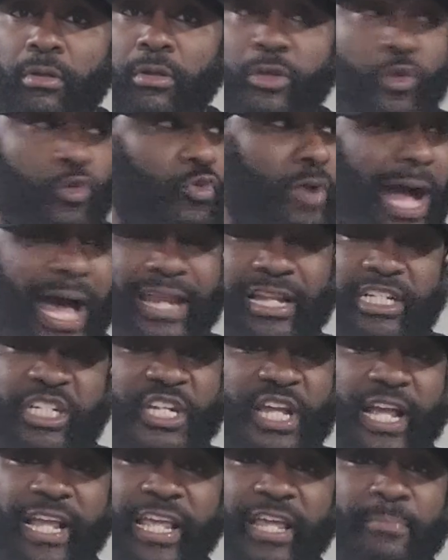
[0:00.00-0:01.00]
You gotta
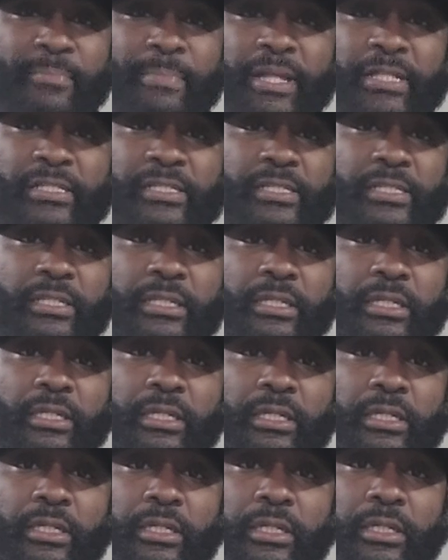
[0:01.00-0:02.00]
check in mentally.
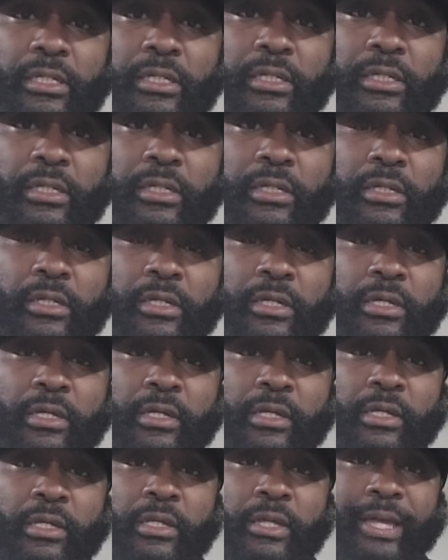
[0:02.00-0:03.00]

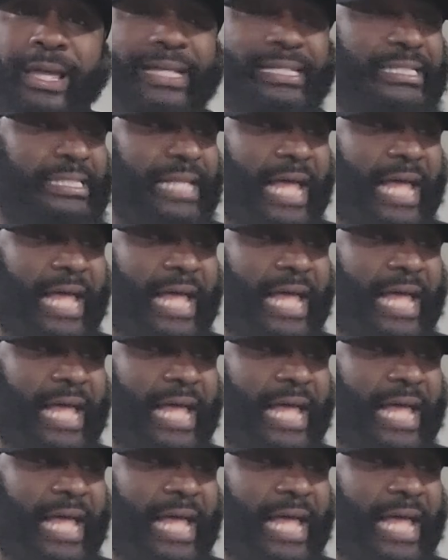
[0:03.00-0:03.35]
It's